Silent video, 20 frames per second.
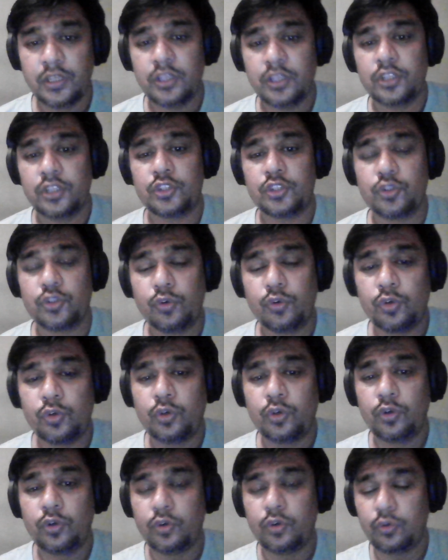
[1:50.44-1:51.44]
So
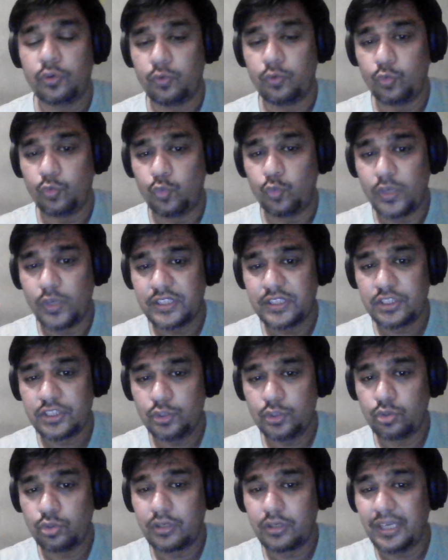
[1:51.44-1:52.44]
once
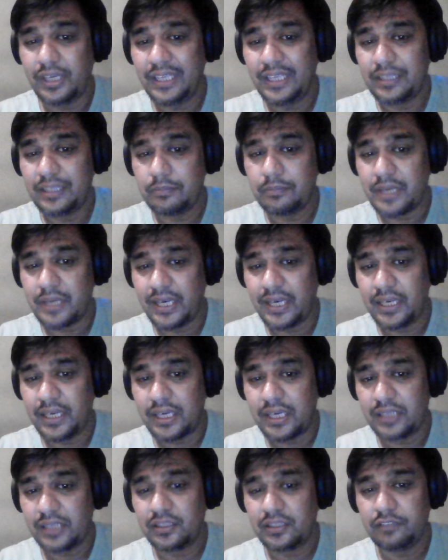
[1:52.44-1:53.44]
you click my
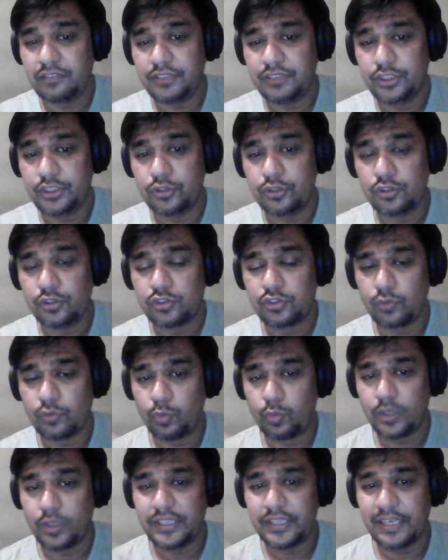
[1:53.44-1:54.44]
other video, so
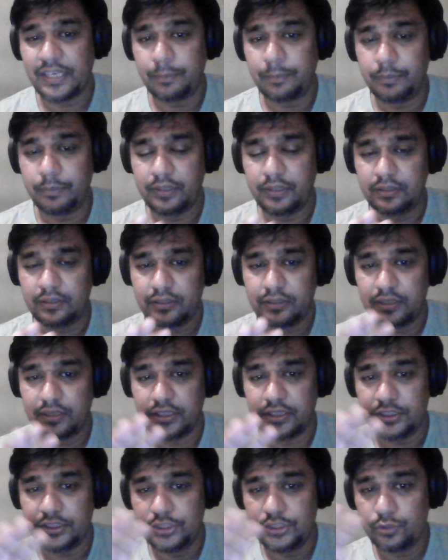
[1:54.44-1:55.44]
what happened? The
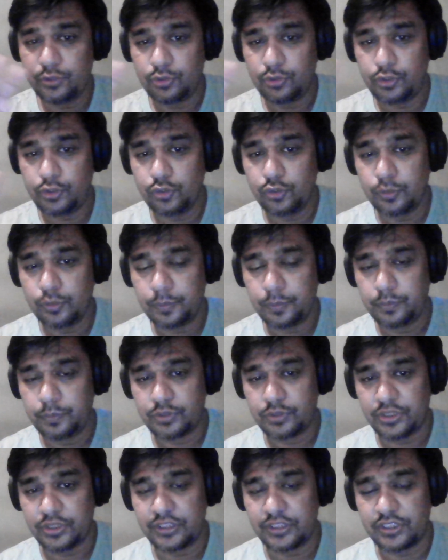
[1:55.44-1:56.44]
YouTube
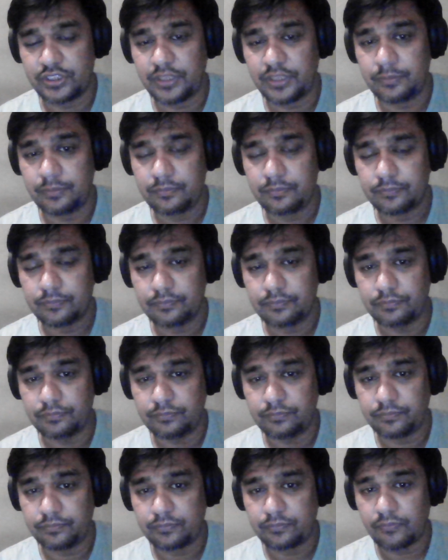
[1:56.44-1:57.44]
system
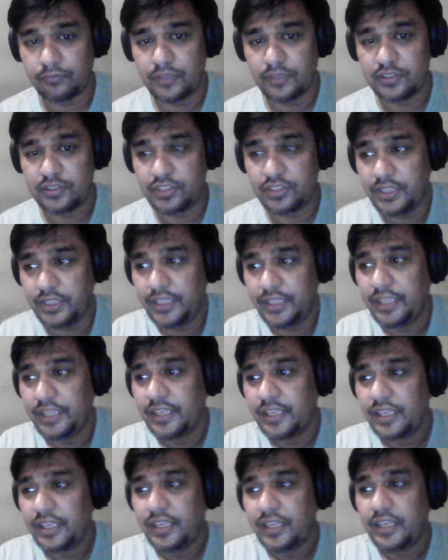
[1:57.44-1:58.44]
see
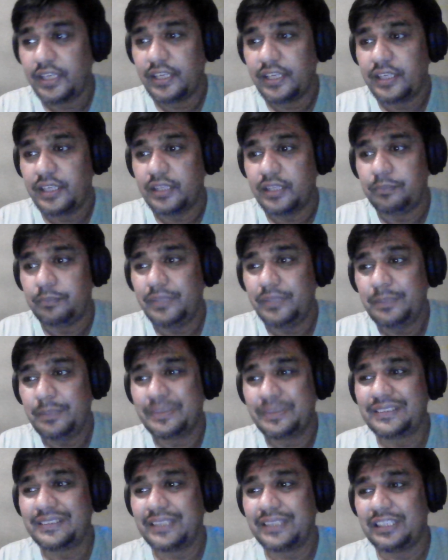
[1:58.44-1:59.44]

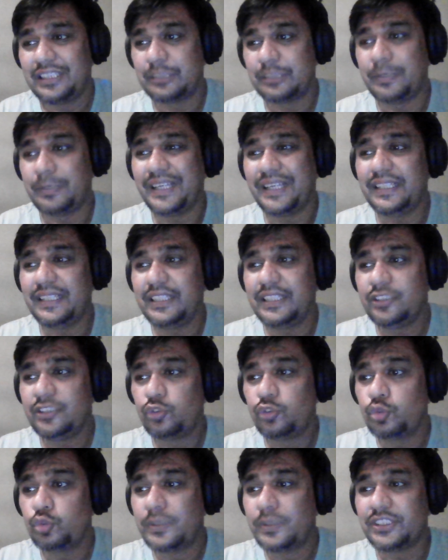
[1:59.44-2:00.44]
people are spending
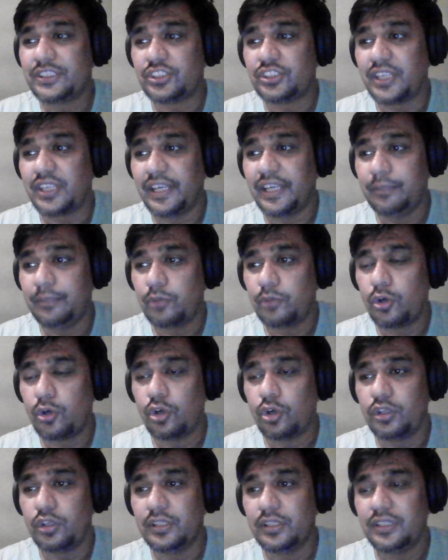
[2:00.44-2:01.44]
too much time
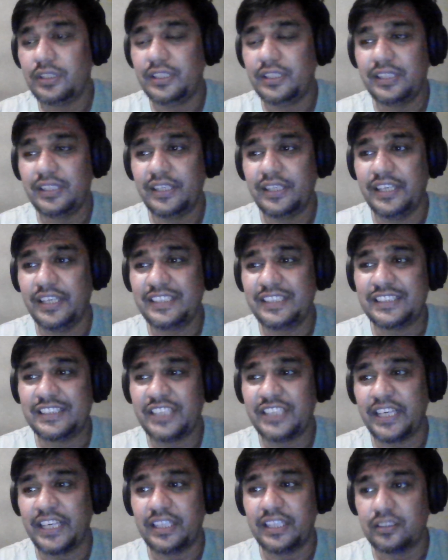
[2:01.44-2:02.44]
on his
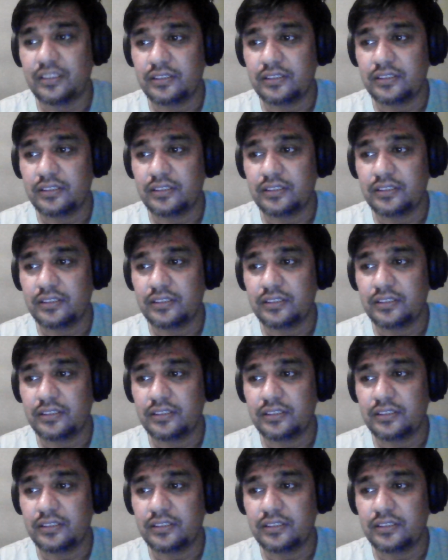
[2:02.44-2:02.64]
channel.